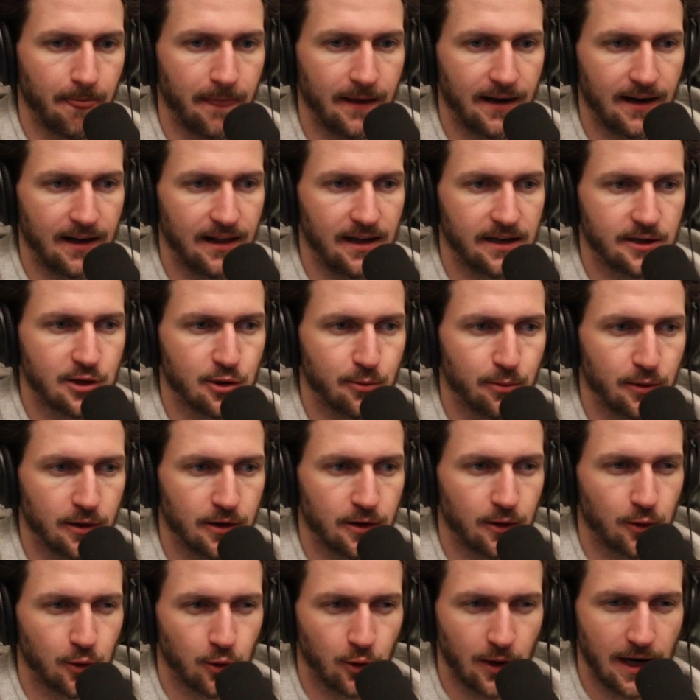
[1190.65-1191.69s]
And I like to put
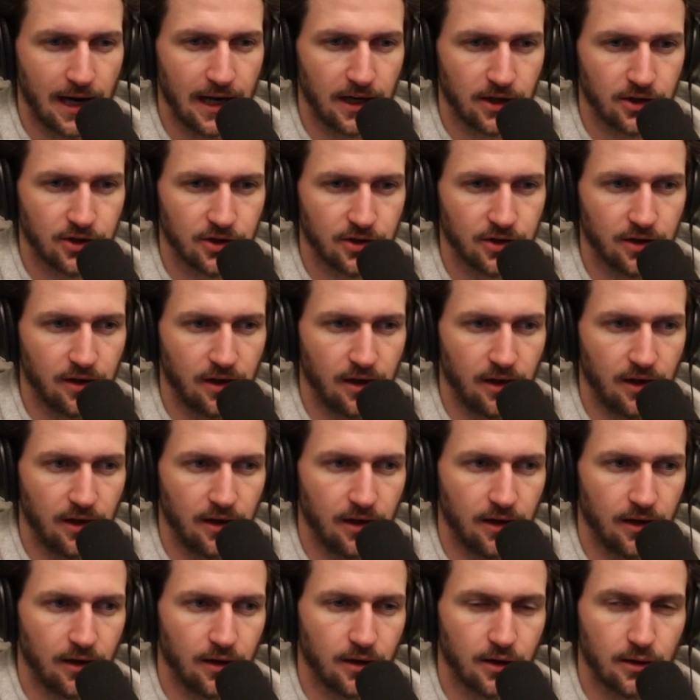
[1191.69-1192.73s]
the crash
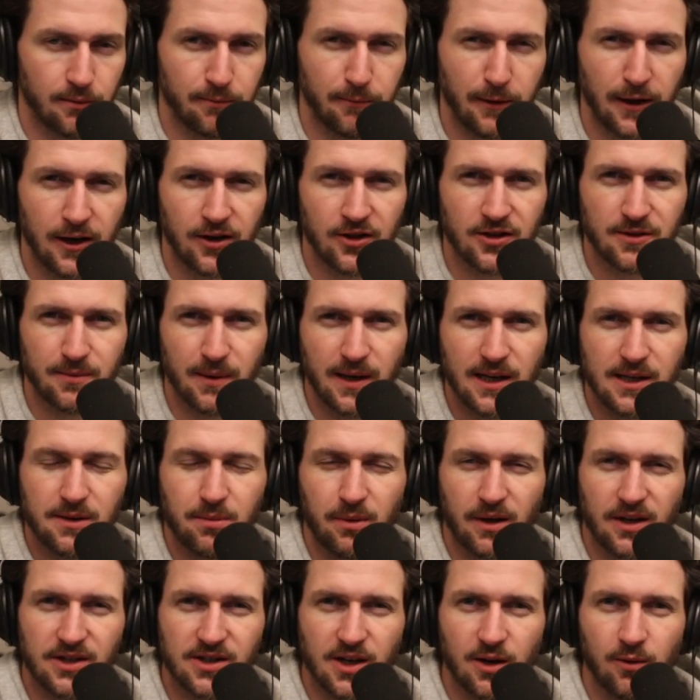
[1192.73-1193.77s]
on a bigger space
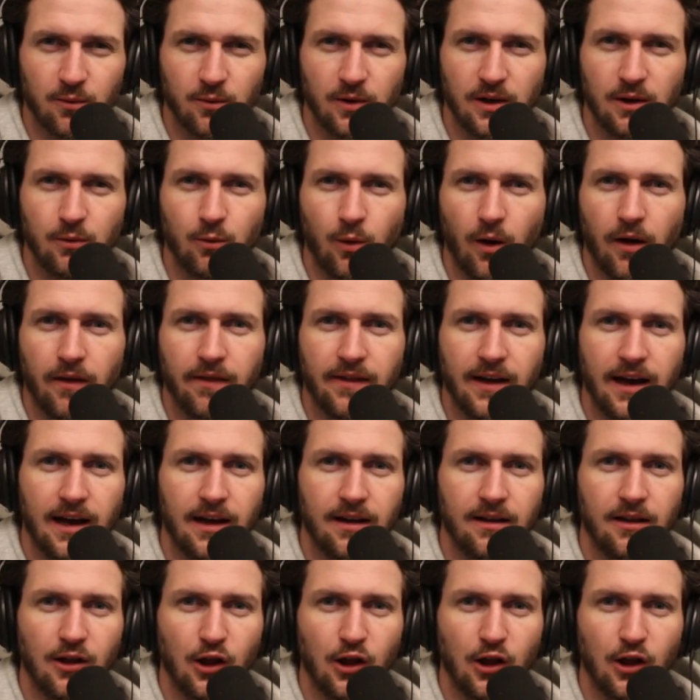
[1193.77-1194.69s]
because I really want that